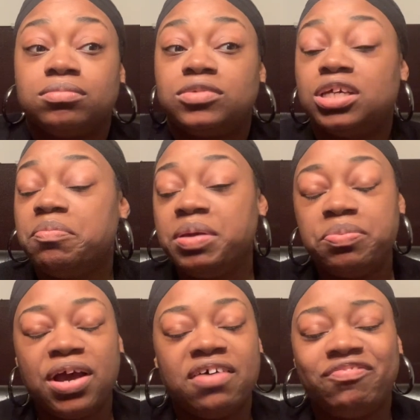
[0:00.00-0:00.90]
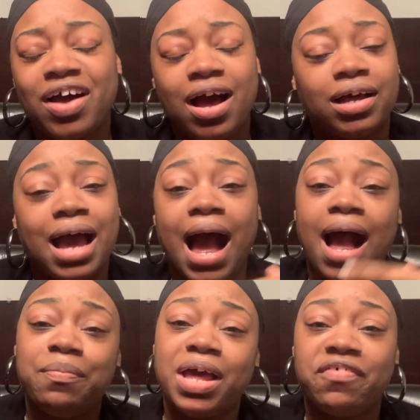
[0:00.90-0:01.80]
some people have fought.
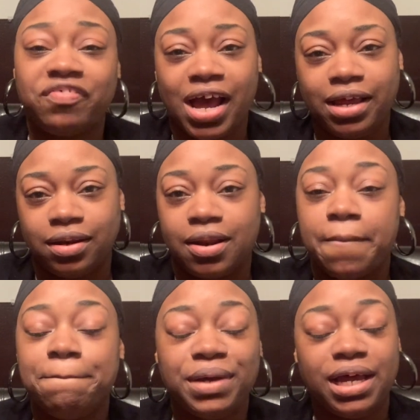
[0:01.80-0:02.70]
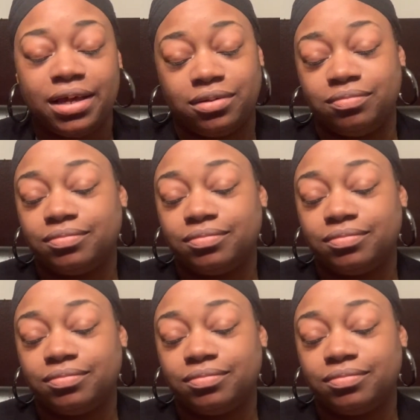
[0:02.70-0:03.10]
I'm not fighting, but